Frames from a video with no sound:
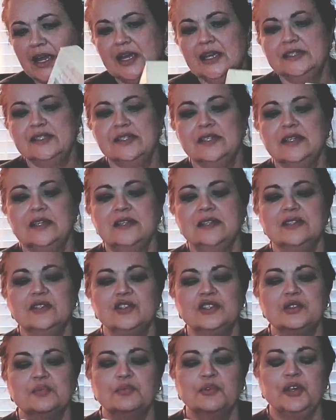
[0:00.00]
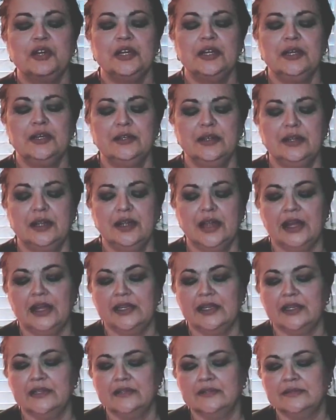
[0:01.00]
it's it's just pretty I
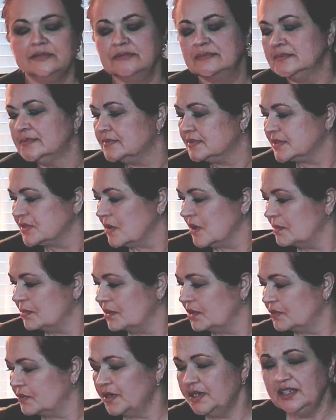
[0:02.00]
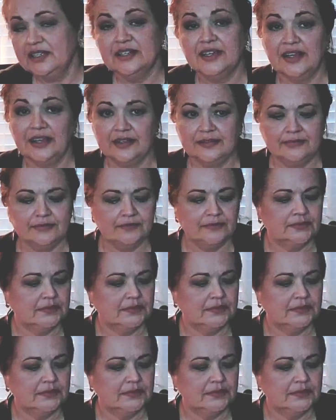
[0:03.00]
like it. So I'm gonna read it again.